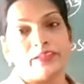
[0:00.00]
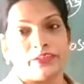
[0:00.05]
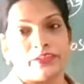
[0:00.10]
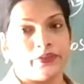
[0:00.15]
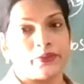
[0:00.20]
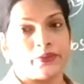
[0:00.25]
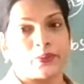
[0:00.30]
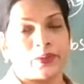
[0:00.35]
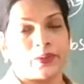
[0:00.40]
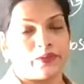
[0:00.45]

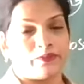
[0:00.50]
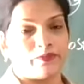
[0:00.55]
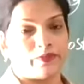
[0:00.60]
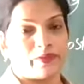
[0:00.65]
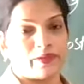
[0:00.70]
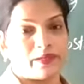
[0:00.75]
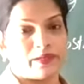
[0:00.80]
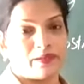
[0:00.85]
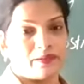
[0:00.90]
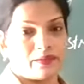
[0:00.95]
nucleophile.
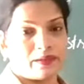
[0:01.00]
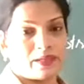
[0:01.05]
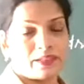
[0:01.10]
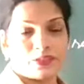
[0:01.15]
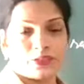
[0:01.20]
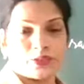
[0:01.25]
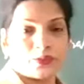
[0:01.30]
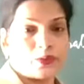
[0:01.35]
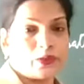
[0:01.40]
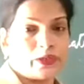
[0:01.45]
I
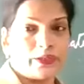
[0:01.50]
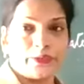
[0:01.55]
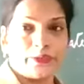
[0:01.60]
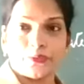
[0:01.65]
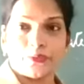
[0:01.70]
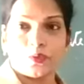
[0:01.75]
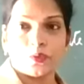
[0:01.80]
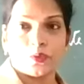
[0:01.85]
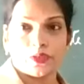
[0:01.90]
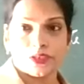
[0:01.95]
told you
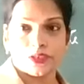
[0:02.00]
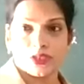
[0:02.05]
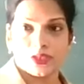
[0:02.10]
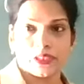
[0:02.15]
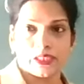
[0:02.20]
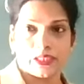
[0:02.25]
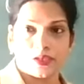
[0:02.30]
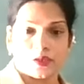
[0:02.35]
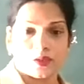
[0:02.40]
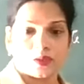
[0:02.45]
OH
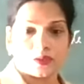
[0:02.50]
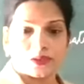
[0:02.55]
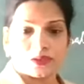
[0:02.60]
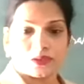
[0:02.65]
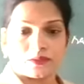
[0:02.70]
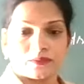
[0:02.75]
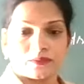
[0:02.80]
cannot